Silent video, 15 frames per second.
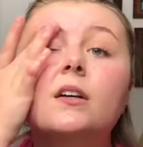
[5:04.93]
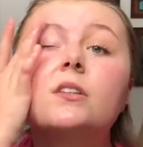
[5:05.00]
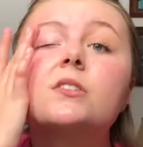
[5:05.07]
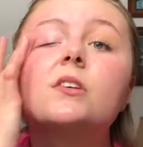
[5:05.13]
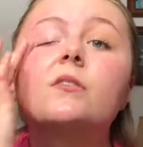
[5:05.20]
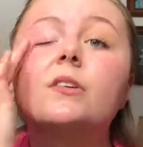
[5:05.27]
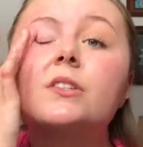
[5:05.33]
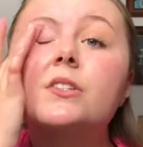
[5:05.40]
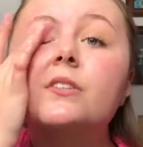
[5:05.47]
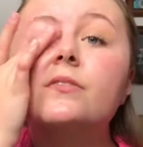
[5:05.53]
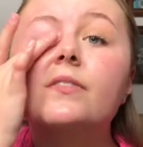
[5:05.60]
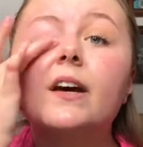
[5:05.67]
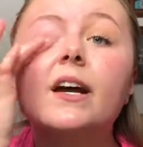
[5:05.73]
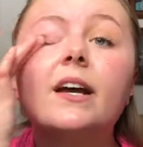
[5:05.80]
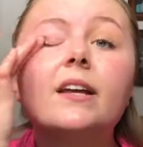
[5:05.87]
So once you
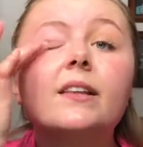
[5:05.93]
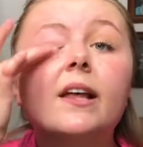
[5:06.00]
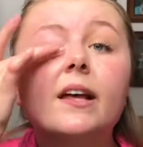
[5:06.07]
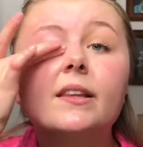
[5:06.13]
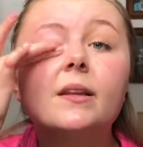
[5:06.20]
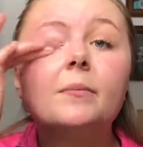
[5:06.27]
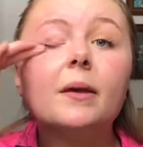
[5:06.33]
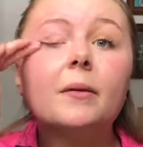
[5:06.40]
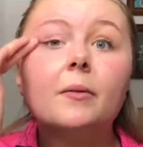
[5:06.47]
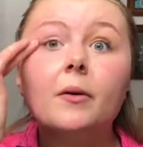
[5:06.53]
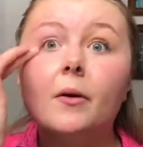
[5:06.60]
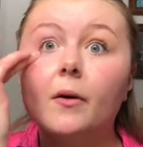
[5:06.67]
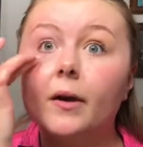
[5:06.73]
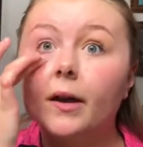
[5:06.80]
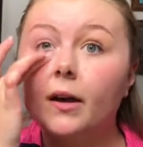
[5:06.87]
find that the baby
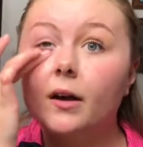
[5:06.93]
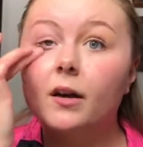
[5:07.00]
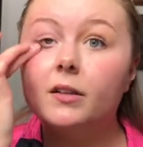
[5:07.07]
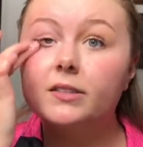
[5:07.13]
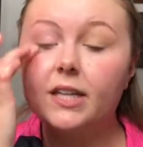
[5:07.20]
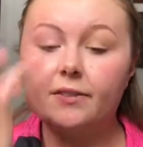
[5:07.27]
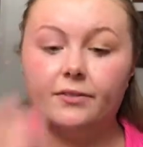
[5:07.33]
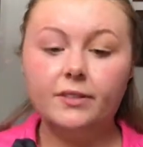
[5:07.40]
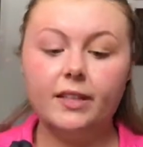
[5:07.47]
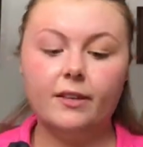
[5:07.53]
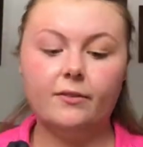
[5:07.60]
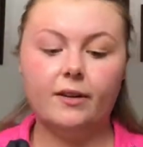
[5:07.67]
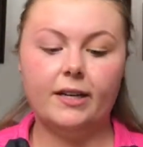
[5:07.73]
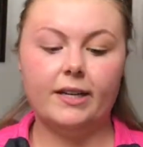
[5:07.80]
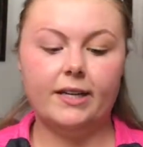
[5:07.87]
oil definitely
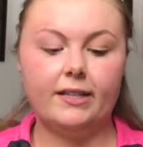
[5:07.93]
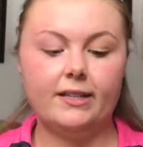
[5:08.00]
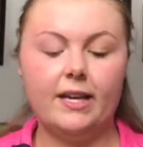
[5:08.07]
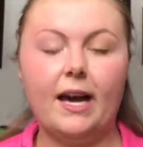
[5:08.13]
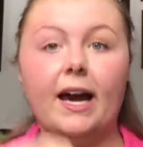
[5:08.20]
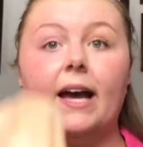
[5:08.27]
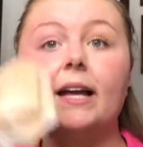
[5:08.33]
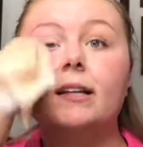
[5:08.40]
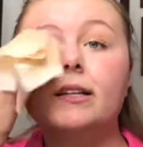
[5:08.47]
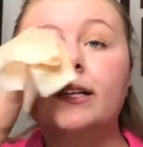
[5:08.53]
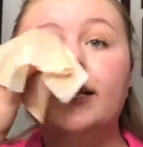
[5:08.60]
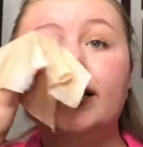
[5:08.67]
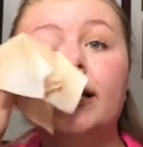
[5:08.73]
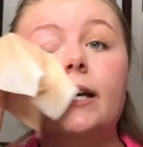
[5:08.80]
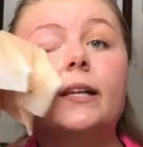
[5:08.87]
went in the
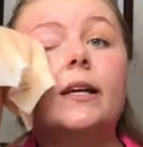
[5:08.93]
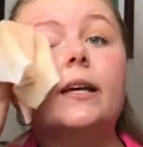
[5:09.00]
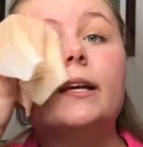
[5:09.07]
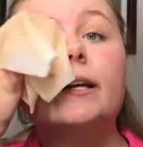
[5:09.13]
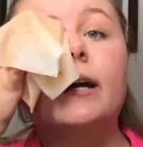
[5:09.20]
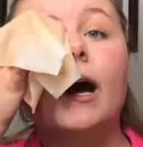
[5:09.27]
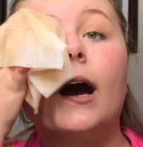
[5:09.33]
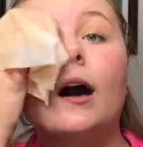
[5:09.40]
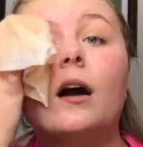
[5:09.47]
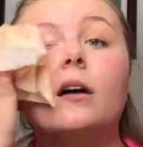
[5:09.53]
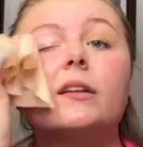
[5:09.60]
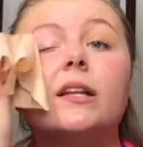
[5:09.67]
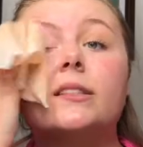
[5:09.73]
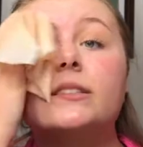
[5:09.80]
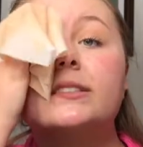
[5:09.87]
eyelid and got
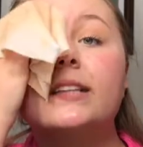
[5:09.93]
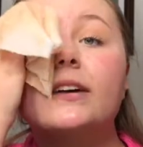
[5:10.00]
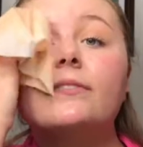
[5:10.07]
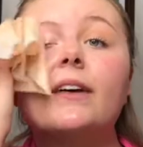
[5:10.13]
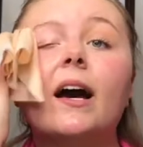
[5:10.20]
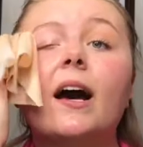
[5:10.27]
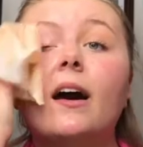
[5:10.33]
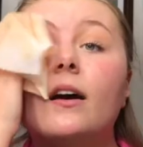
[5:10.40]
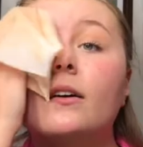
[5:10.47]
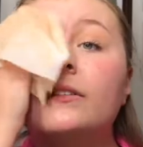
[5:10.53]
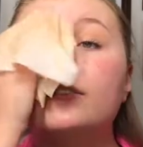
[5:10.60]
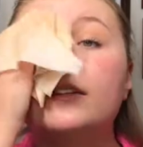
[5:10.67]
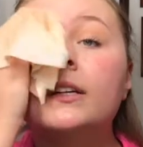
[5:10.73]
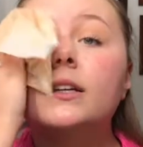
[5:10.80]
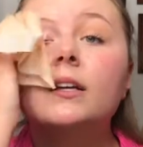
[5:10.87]
all that stuff
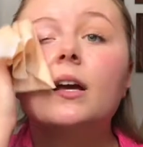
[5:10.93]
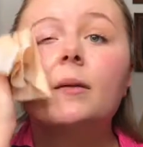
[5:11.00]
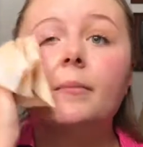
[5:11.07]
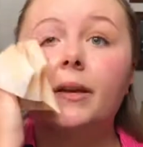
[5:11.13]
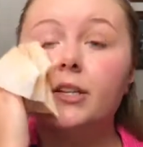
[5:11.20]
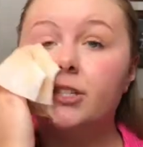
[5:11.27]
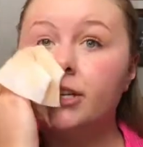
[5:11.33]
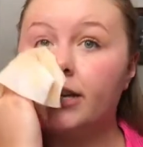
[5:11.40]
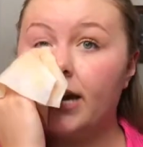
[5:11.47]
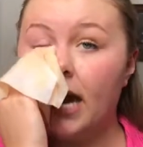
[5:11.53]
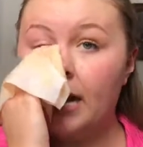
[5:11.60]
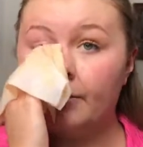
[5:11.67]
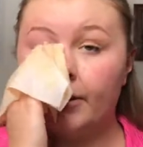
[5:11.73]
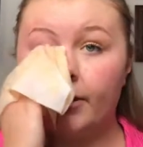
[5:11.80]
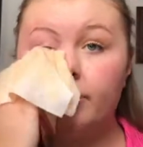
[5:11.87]
out, make sure your
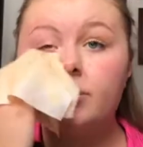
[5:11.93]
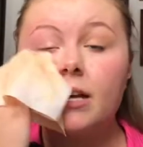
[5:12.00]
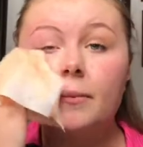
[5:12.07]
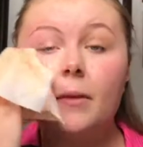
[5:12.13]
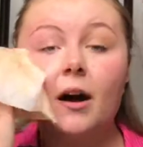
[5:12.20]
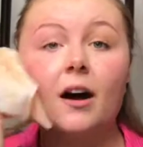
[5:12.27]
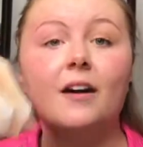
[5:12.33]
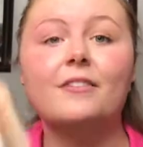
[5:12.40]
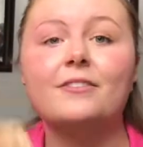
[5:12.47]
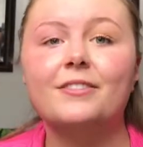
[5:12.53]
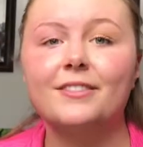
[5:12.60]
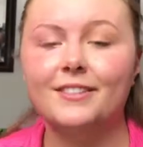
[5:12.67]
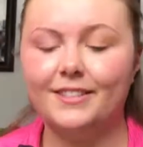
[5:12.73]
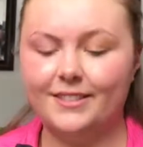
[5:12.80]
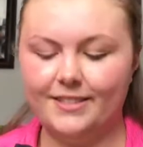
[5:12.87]
eyebrows come off.